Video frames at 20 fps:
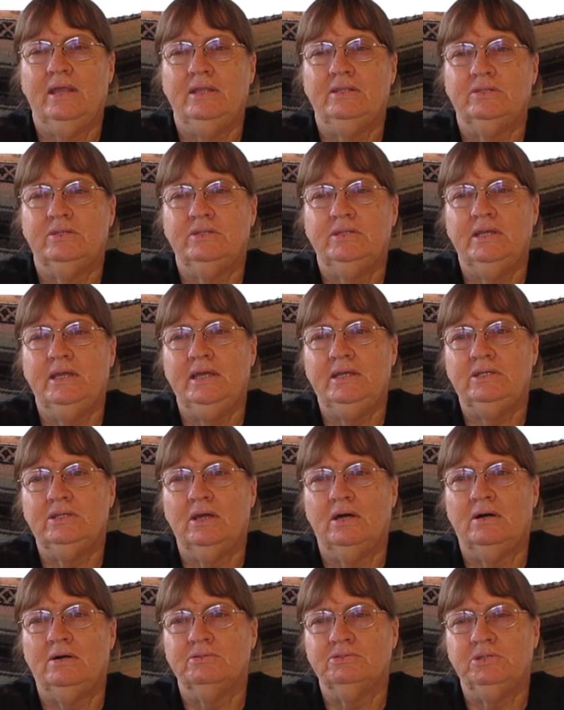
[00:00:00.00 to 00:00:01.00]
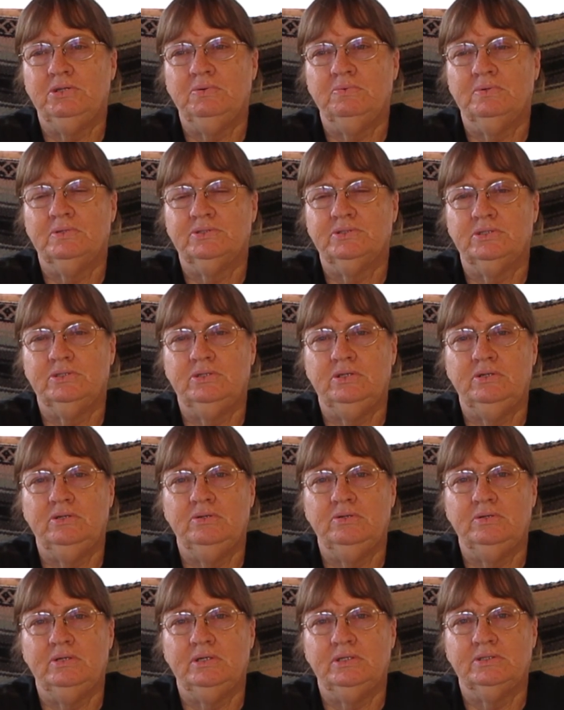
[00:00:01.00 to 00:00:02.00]
and today all she wants to
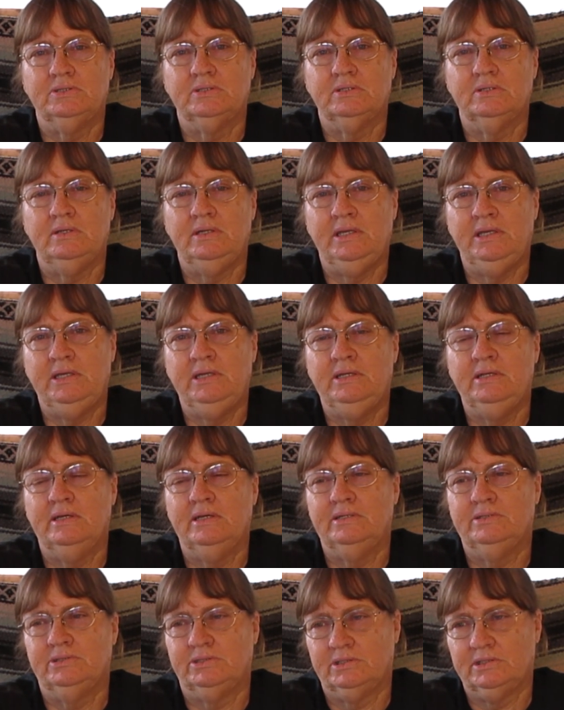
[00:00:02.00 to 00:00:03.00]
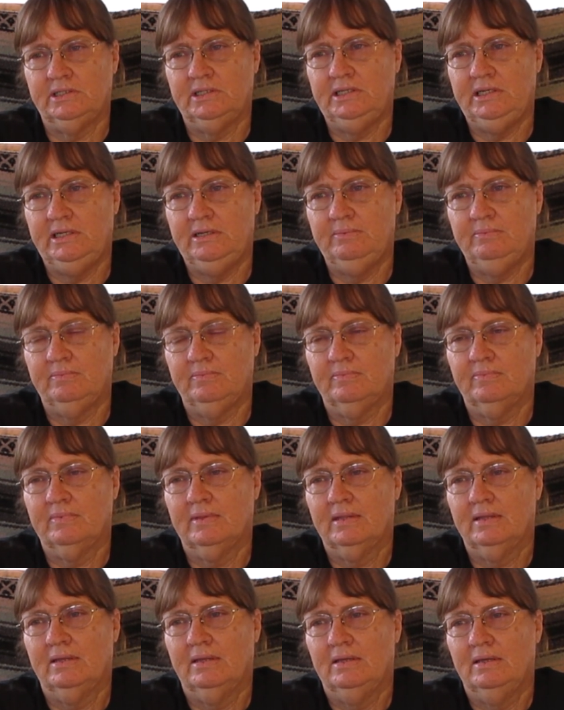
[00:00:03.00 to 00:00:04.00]
do is eat and sleep.
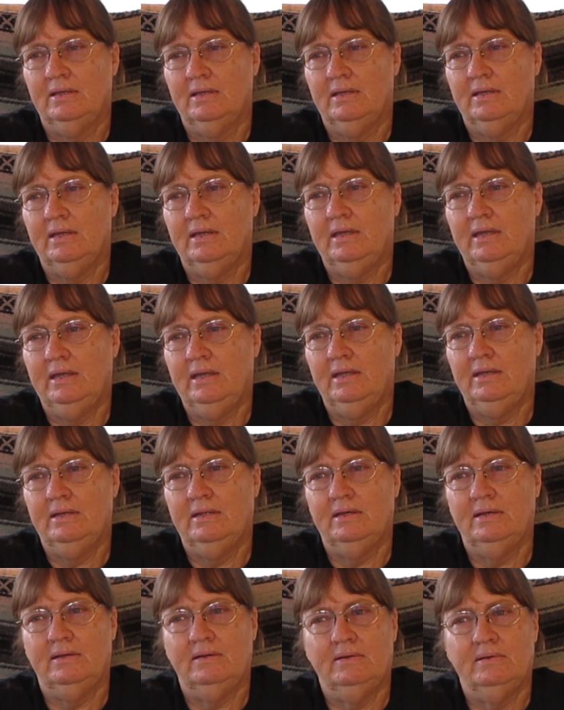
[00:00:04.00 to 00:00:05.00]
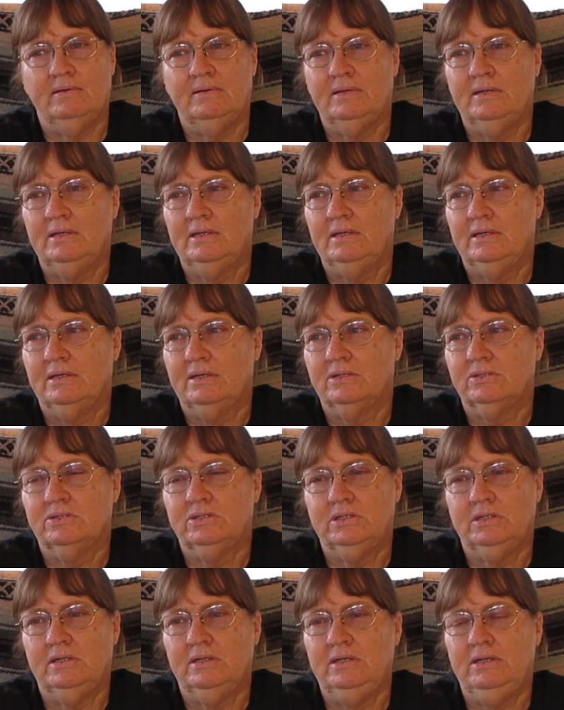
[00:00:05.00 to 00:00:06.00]
And uh,
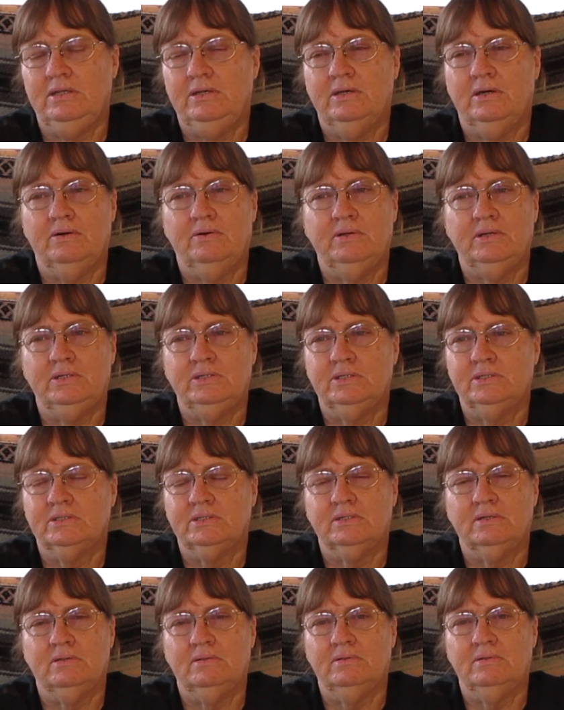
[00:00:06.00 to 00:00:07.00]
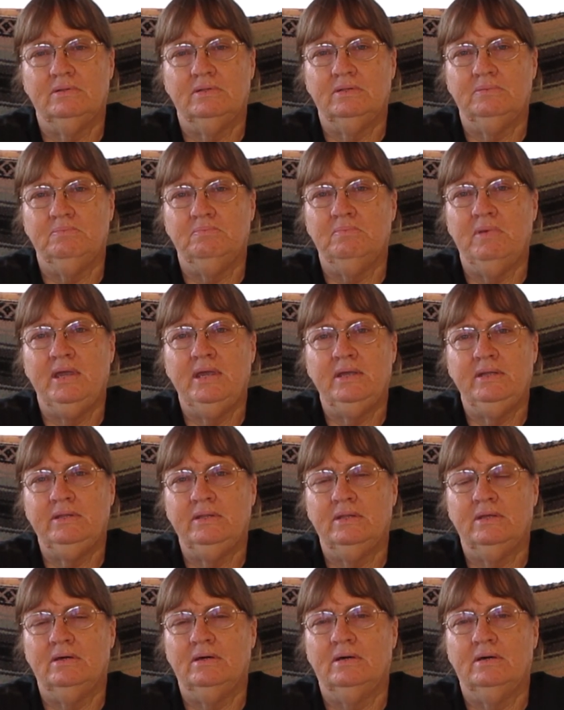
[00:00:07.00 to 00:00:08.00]
she, you know, it just made
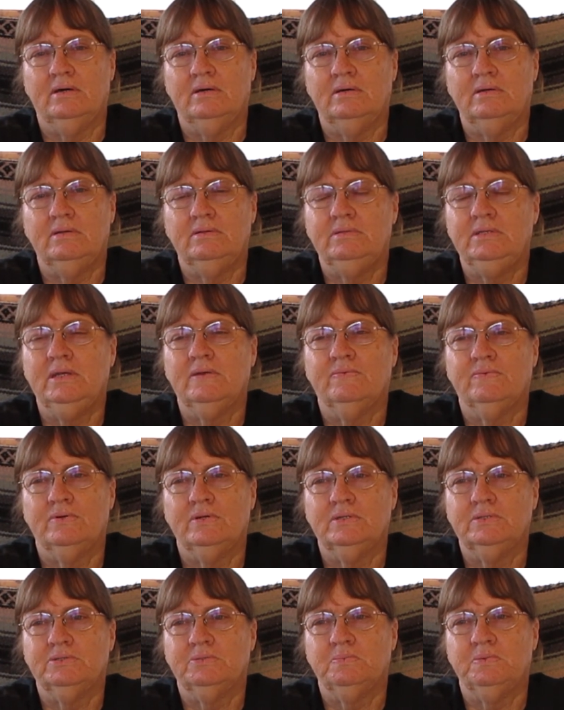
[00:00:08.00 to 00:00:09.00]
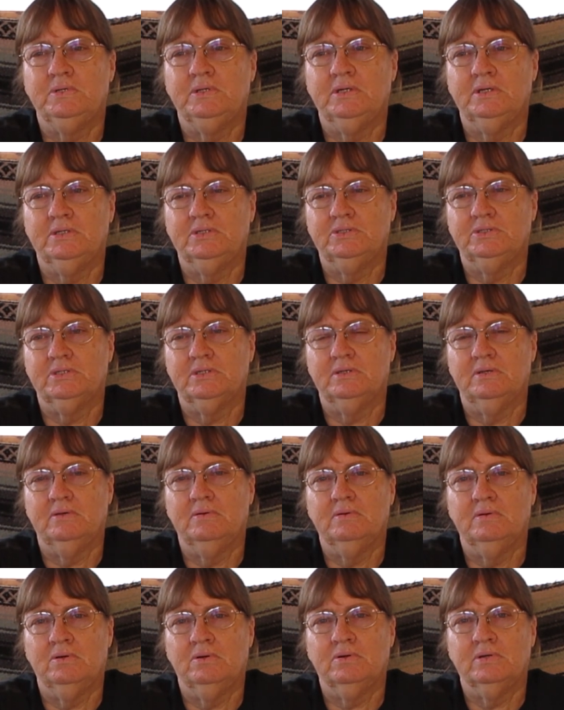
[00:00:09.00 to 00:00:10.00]
a difference because
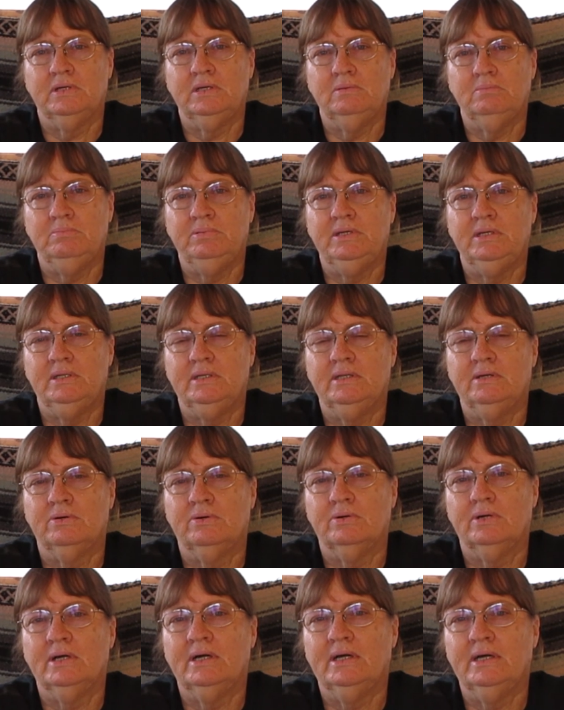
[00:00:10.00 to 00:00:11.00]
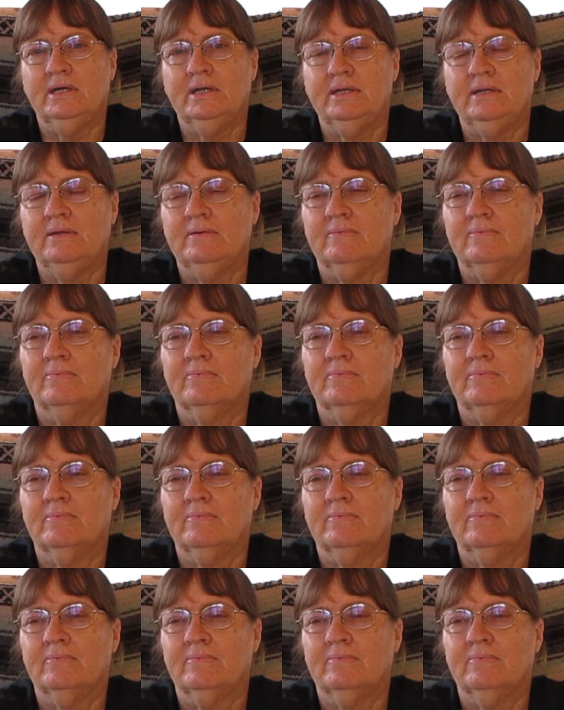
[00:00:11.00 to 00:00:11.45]
uh, her getting bitten in her eye.